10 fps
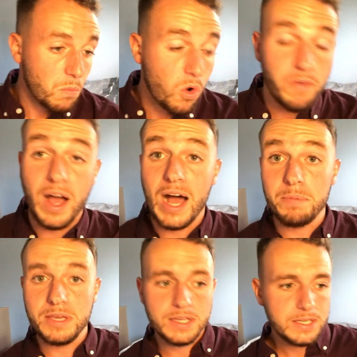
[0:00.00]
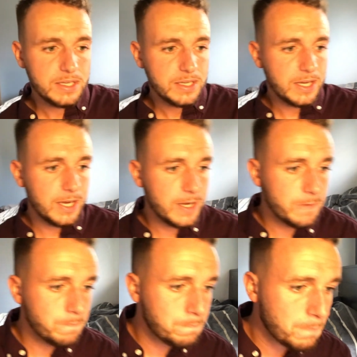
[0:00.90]
more of a hobby.
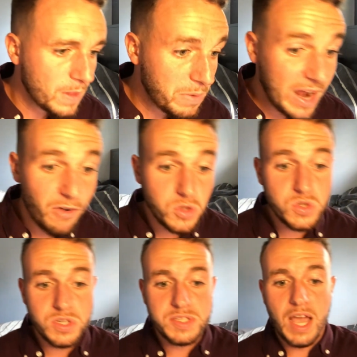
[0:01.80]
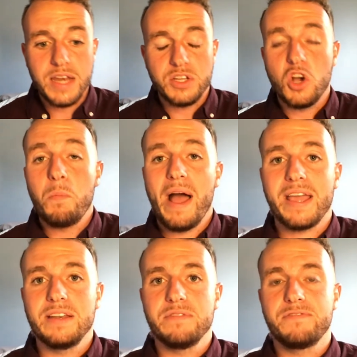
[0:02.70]
But I've also decided to go
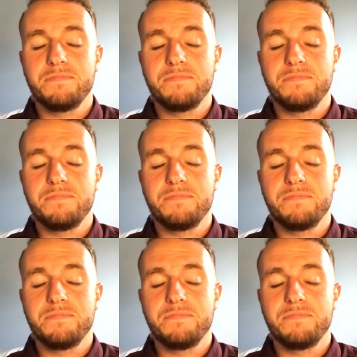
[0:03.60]
back and